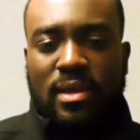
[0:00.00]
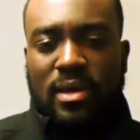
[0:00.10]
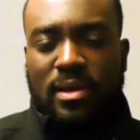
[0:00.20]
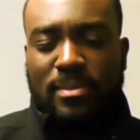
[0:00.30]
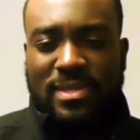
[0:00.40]

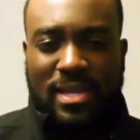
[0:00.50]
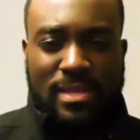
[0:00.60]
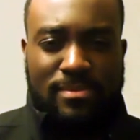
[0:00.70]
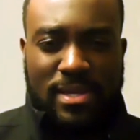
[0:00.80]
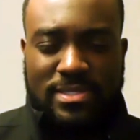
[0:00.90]
mentality
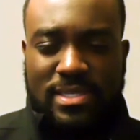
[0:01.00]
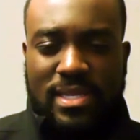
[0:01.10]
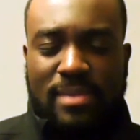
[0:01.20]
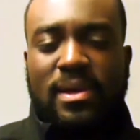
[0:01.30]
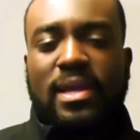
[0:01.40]
mindset,
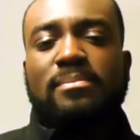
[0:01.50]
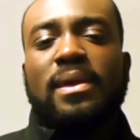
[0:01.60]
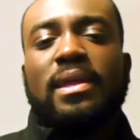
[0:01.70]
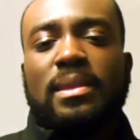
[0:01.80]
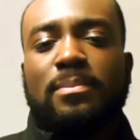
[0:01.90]
I'm not going to
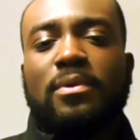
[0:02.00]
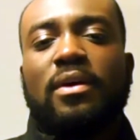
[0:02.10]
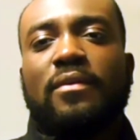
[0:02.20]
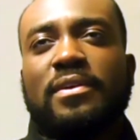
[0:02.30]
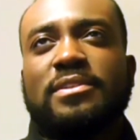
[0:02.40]
make any
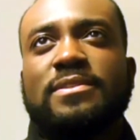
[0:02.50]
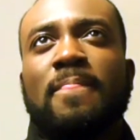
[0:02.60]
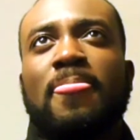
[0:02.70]
progress.